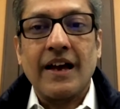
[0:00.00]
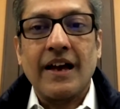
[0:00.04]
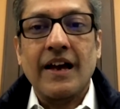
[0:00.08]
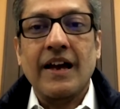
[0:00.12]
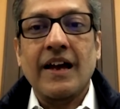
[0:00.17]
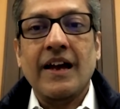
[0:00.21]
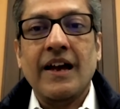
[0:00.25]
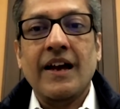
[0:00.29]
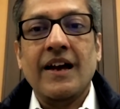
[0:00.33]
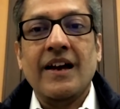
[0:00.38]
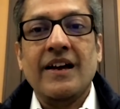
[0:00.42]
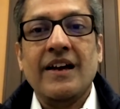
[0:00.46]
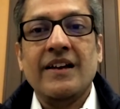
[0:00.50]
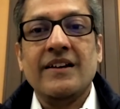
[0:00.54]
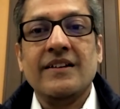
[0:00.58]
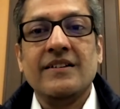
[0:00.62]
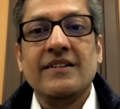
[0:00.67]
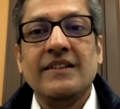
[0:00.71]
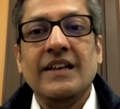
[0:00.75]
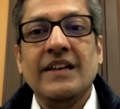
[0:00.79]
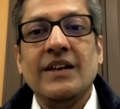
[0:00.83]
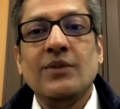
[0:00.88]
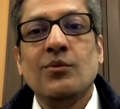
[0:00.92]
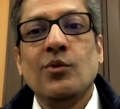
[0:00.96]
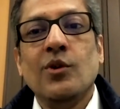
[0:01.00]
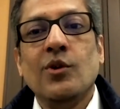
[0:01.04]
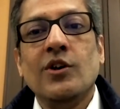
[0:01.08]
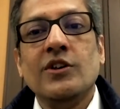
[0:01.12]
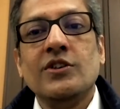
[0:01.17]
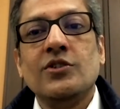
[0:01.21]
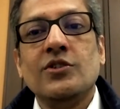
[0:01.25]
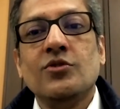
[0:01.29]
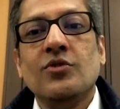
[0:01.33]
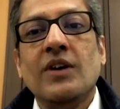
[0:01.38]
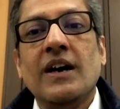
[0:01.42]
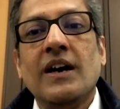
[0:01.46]
and they
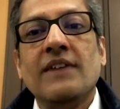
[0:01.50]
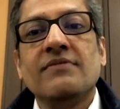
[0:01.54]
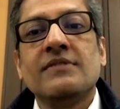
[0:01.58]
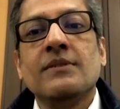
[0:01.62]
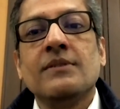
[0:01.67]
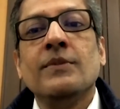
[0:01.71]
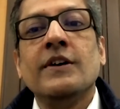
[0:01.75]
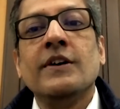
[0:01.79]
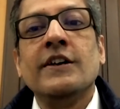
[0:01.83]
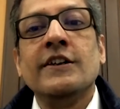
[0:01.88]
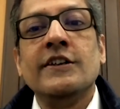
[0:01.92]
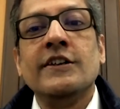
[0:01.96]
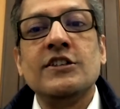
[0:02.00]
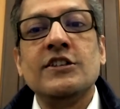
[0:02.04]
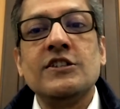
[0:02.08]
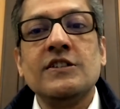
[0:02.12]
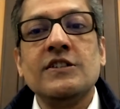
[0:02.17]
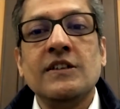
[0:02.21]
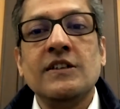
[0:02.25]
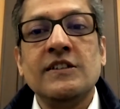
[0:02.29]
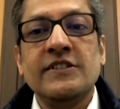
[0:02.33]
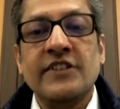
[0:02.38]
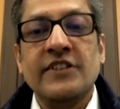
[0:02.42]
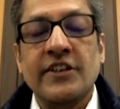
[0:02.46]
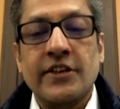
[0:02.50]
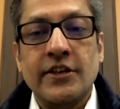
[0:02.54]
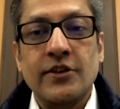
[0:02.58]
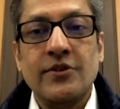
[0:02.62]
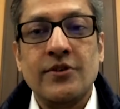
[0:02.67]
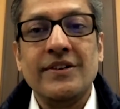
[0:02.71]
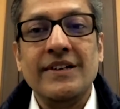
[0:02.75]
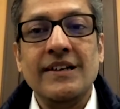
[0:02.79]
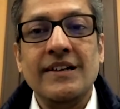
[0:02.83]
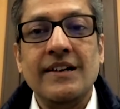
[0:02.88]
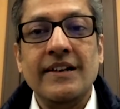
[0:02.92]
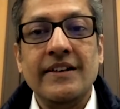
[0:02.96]
want to have some additional
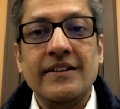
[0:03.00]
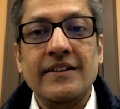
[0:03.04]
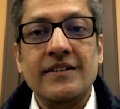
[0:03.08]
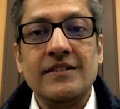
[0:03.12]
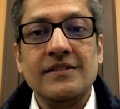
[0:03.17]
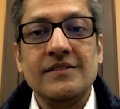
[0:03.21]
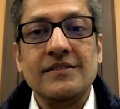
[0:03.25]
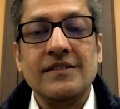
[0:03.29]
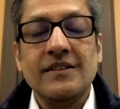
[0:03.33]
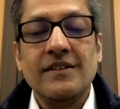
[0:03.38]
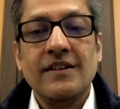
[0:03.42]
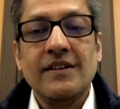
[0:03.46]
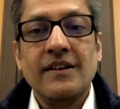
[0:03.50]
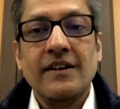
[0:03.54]
security layers,